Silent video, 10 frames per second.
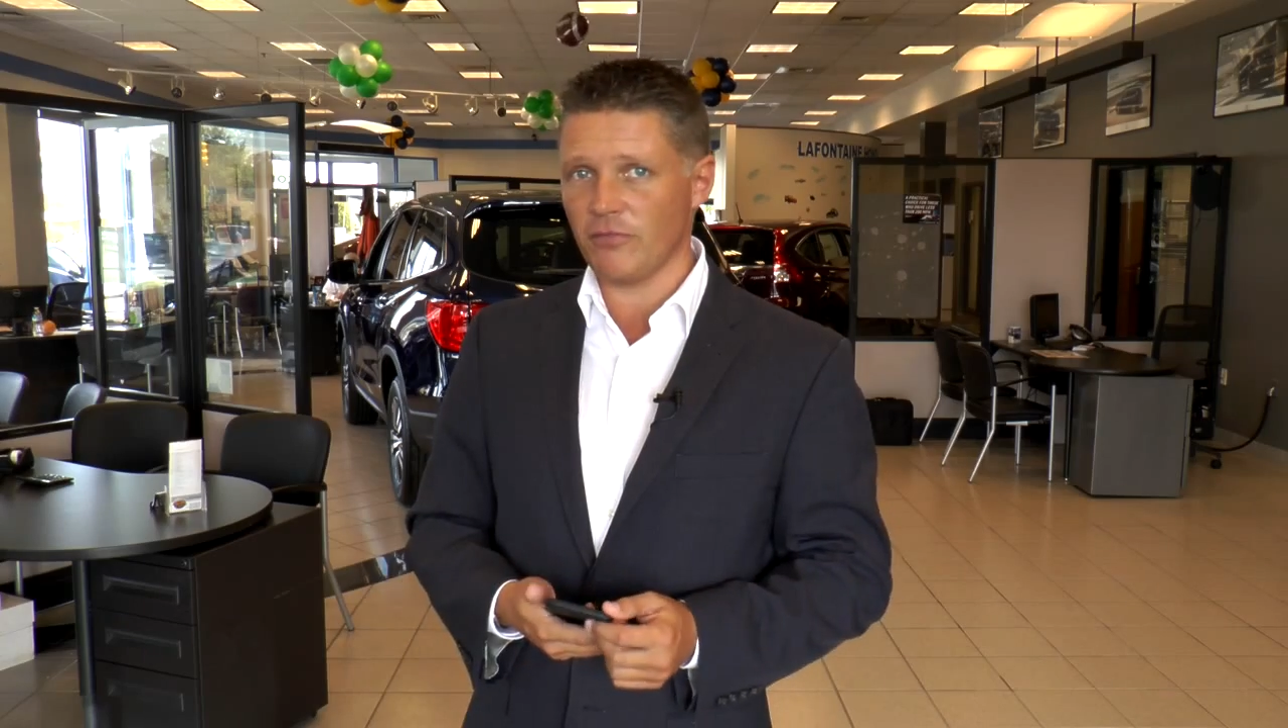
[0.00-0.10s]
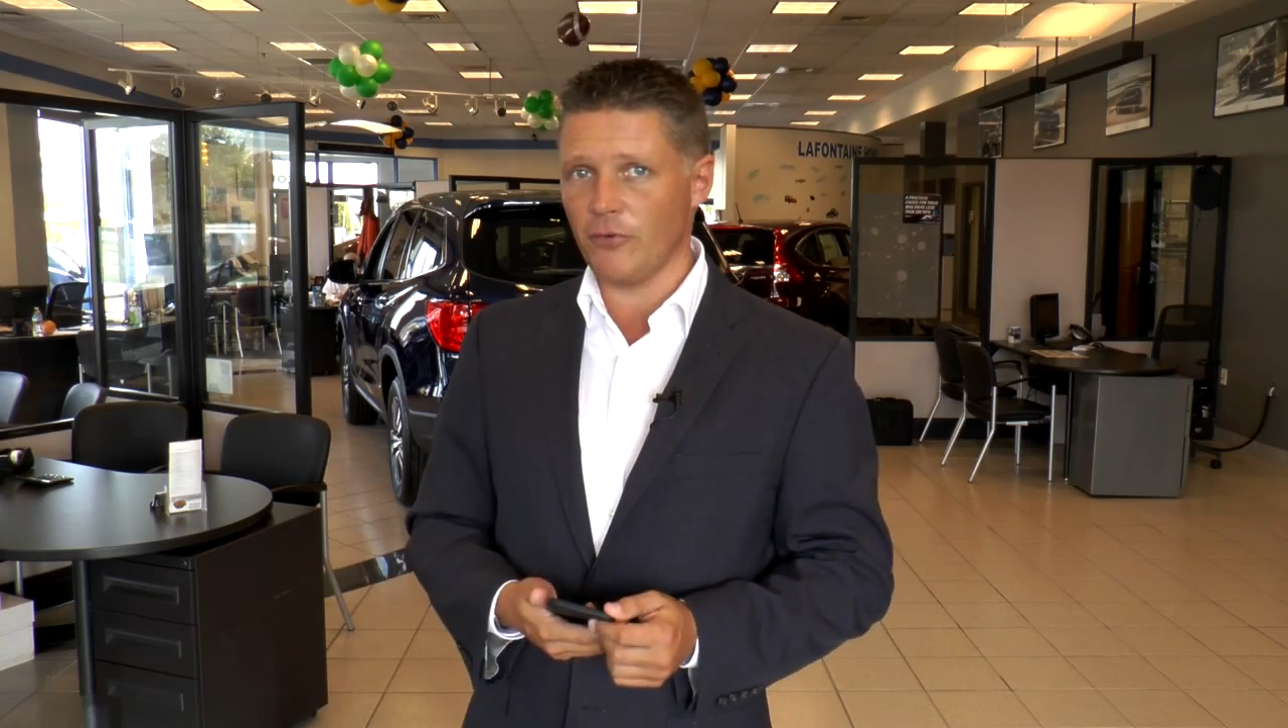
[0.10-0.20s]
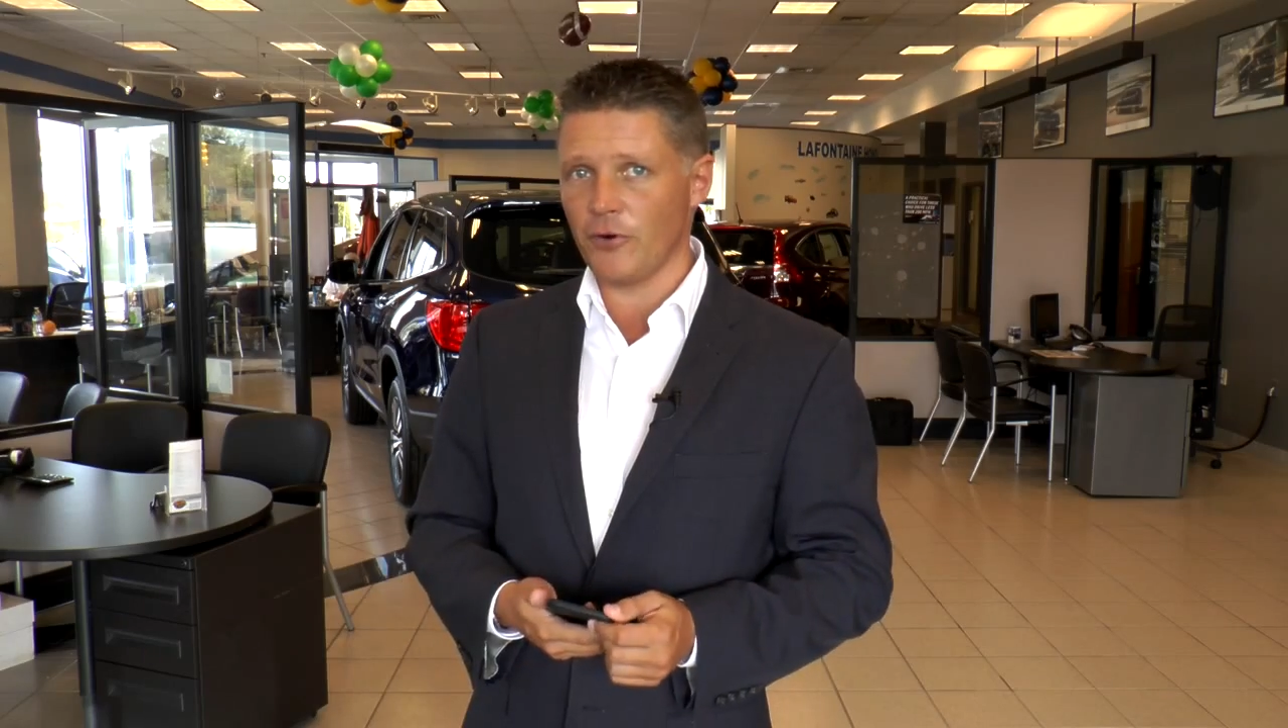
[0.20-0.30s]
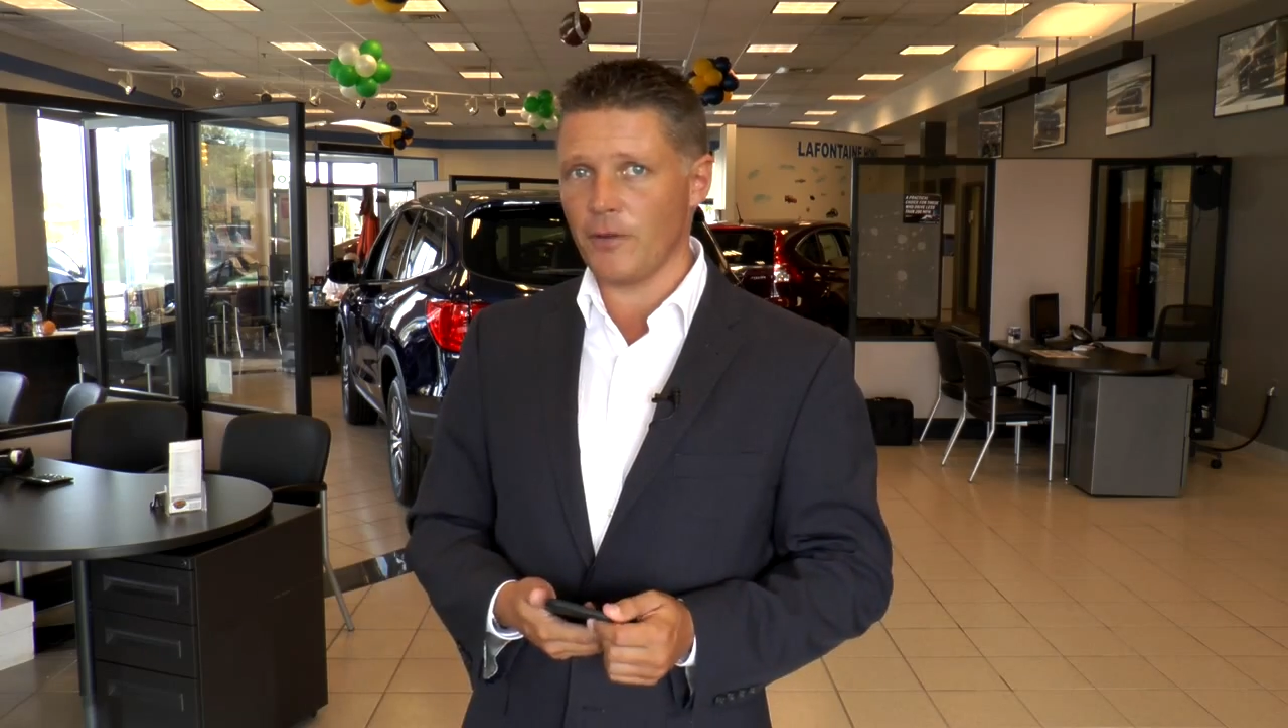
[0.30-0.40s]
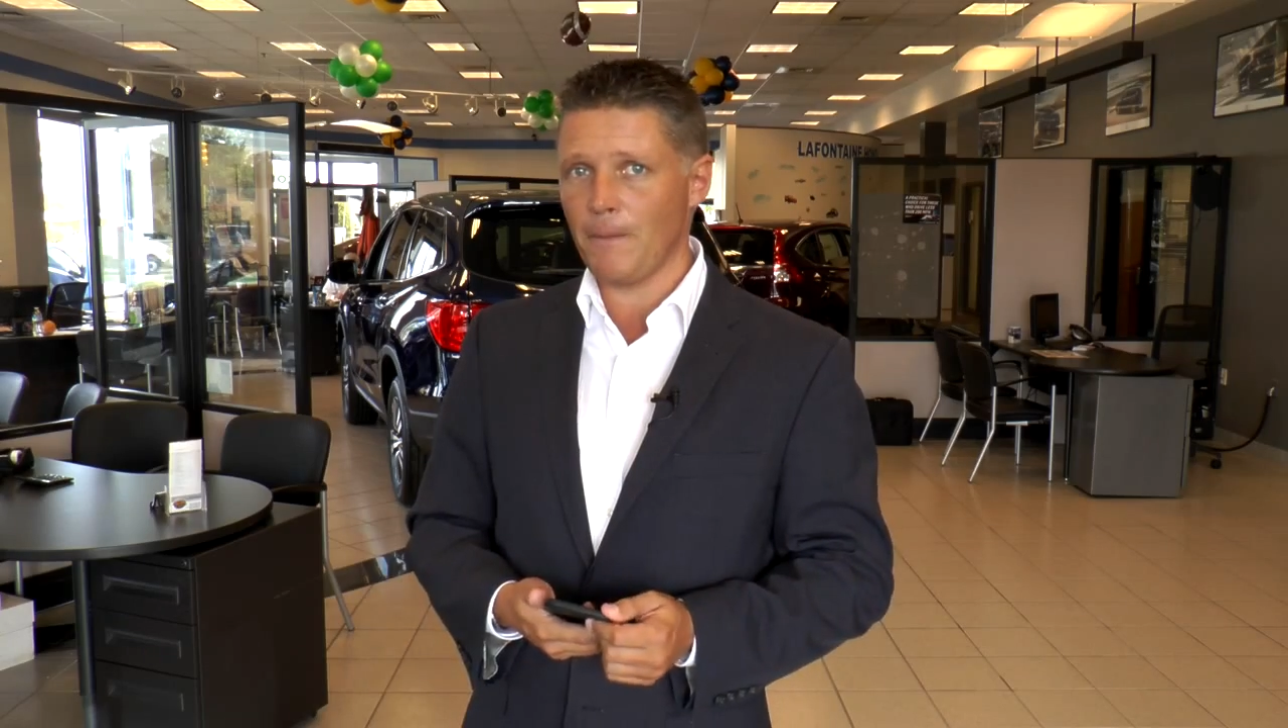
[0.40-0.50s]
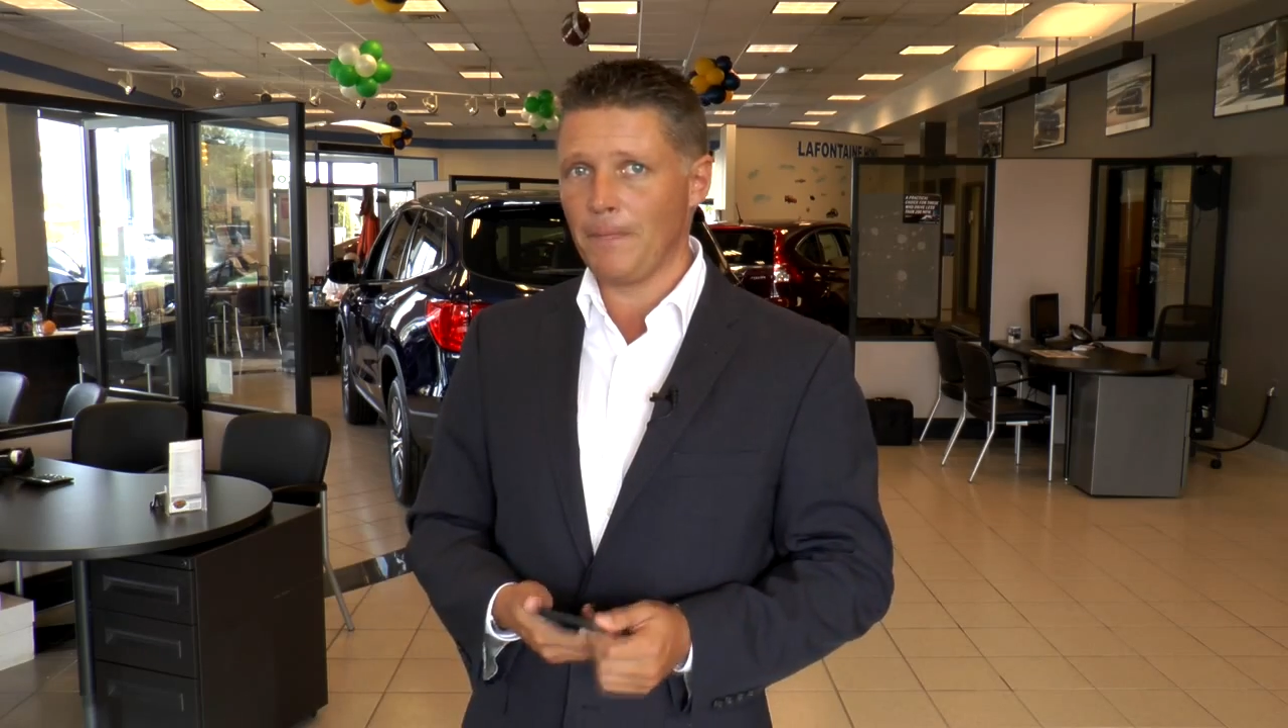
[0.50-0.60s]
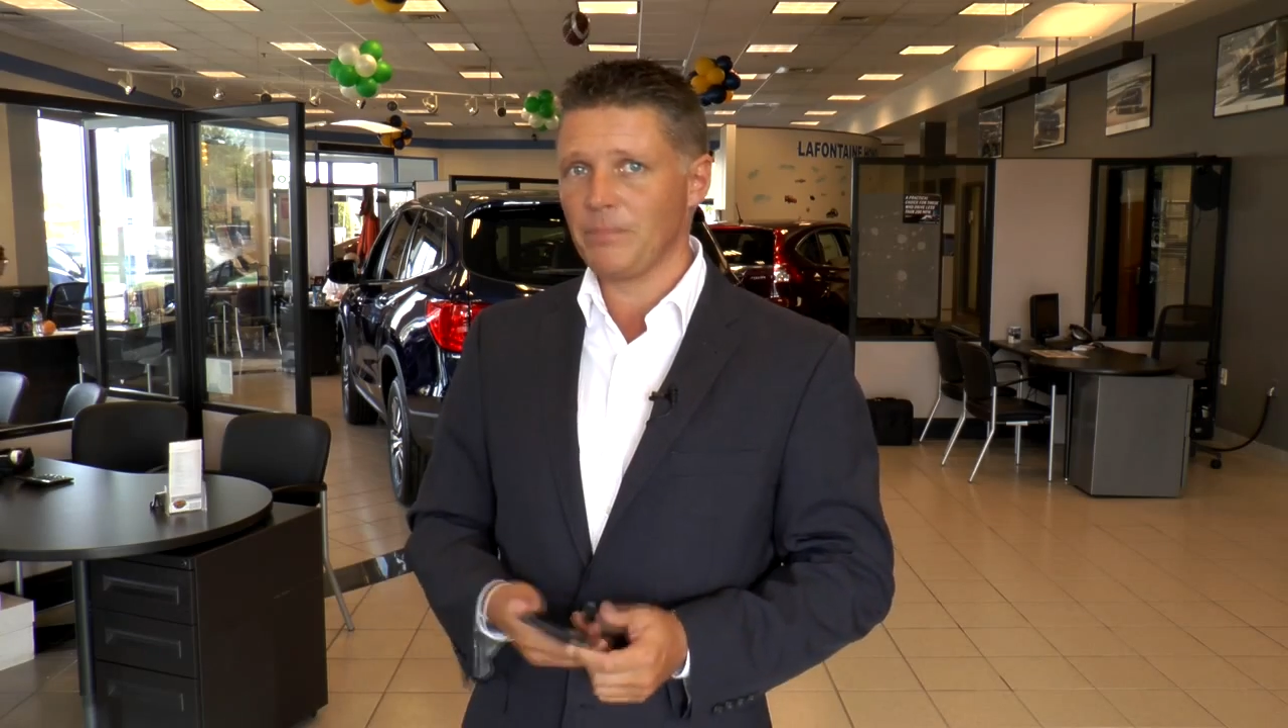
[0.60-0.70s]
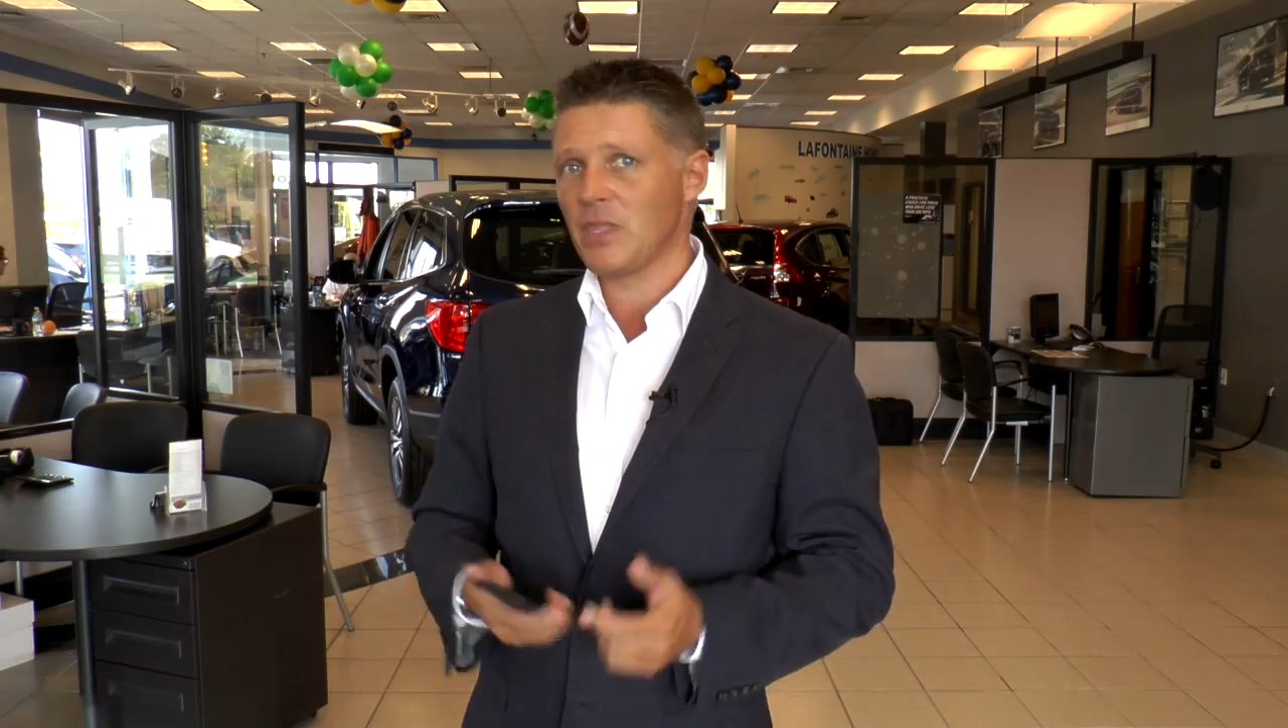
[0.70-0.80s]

for you